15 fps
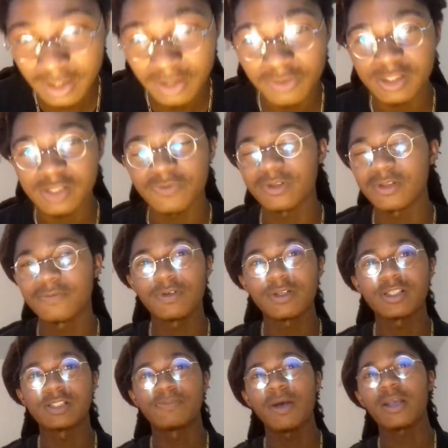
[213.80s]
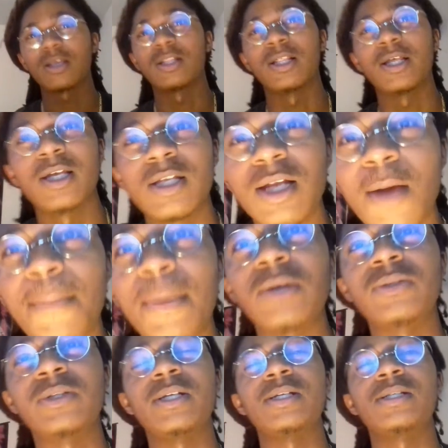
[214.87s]
really know what, to, what the fuck to speculate
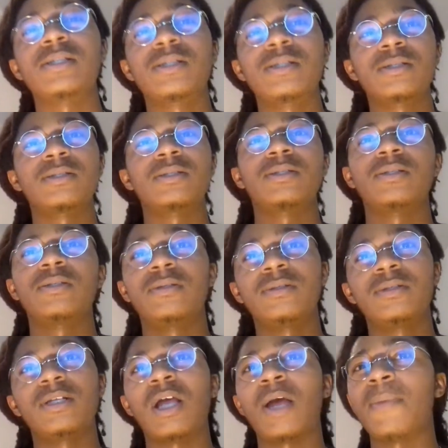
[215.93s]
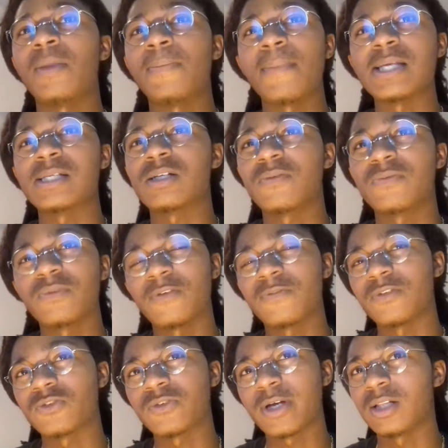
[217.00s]
about this. I mean, based off
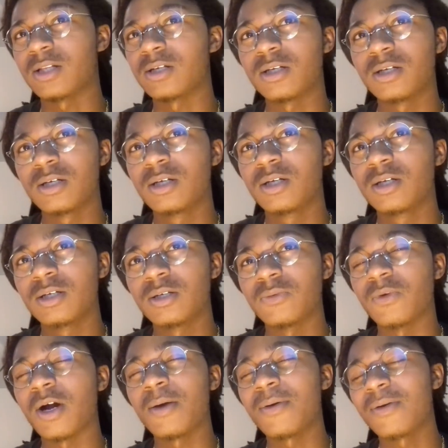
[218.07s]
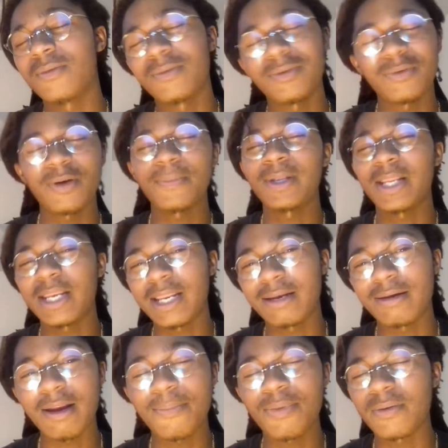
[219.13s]
off the trailer. Well, oh, well, I mean,
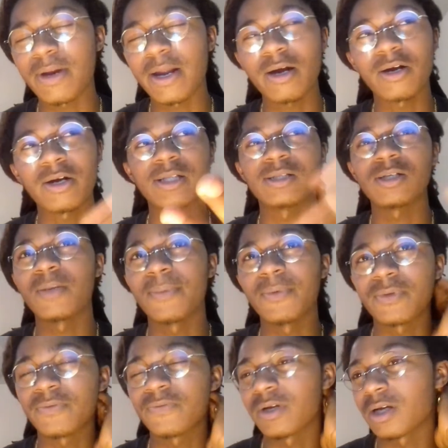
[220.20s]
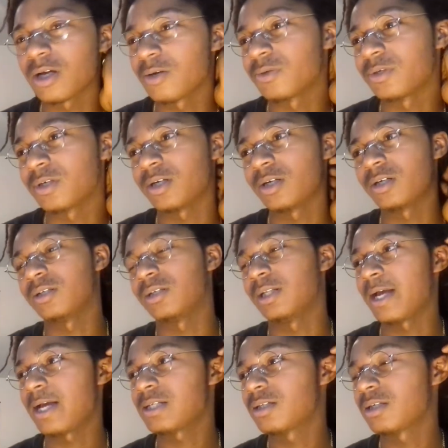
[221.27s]
they, they, they already told me what the fuck going on.
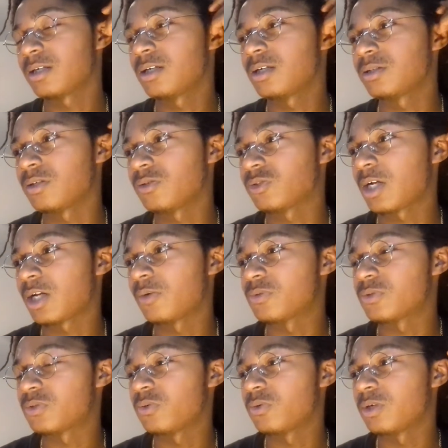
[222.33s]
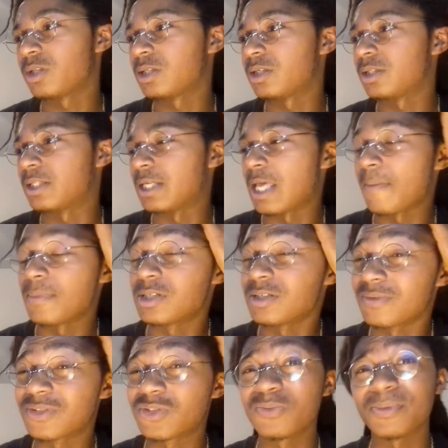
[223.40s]
Elastigirl's gonna try to restore the, the
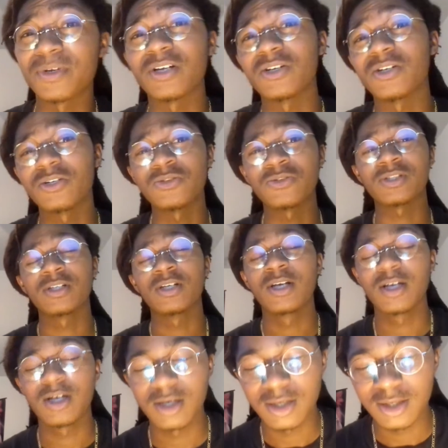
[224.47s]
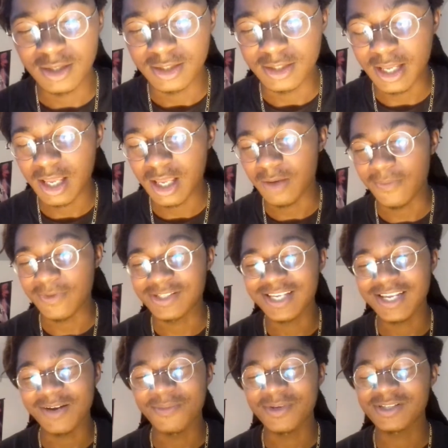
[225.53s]
image of the superheroes. Damn,
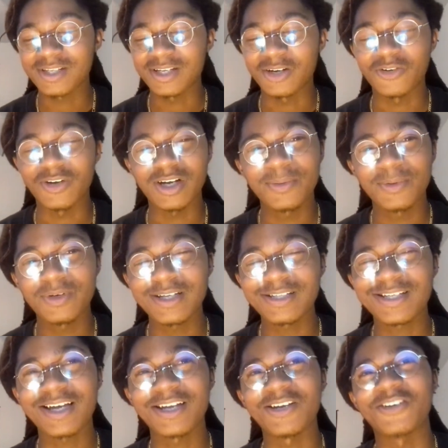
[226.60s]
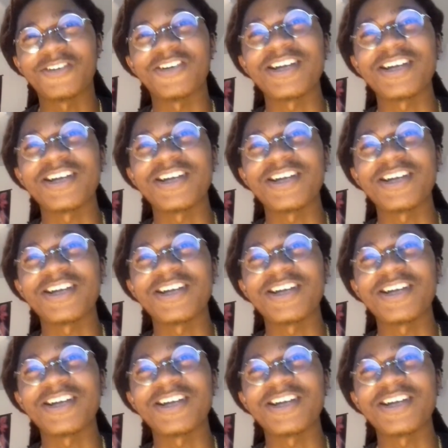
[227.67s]
instead of Mr. Incredible, that's kind of